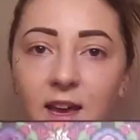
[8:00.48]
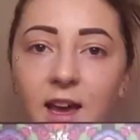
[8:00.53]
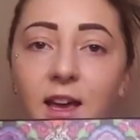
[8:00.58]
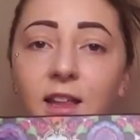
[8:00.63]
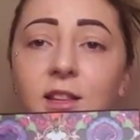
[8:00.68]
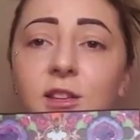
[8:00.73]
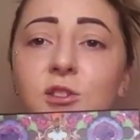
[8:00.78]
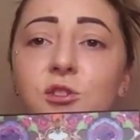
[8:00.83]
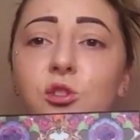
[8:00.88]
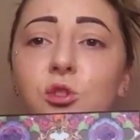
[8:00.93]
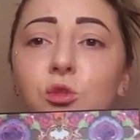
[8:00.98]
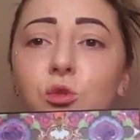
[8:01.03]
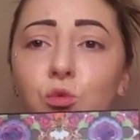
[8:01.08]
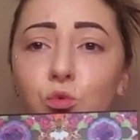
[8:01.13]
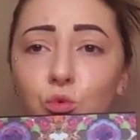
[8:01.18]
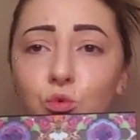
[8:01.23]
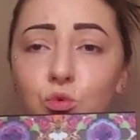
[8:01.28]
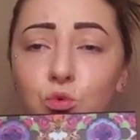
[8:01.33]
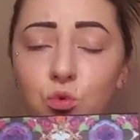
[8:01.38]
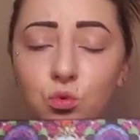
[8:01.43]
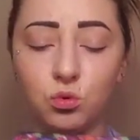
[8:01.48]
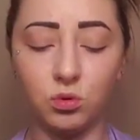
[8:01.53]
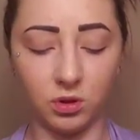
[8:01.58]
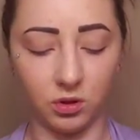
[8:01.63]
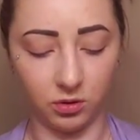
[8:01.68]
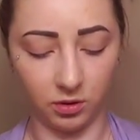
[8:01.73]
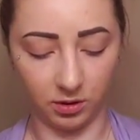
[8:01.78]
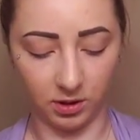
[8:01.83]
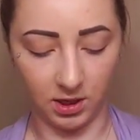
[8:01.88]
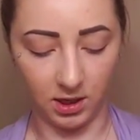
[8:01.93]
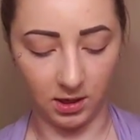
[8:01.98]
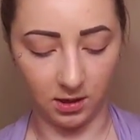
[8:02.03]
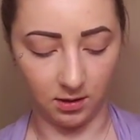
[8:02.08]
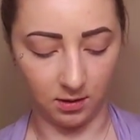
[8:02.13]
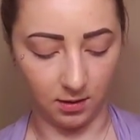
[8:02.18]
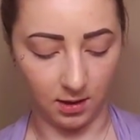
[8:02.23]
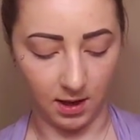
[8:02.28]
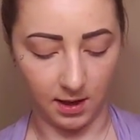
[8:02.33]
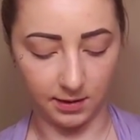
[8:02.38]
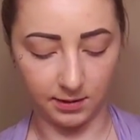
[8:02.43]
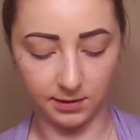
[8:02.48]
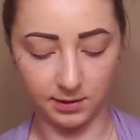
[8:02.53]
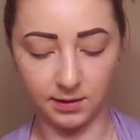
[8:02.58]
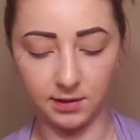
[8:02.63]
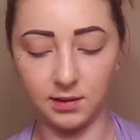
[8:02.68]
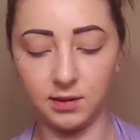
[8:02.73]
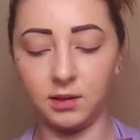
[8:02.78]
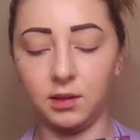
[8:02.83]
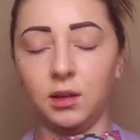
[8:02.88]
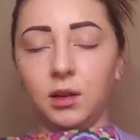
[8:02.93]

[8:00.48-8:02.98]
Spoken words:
Alice Through the Looking Glass.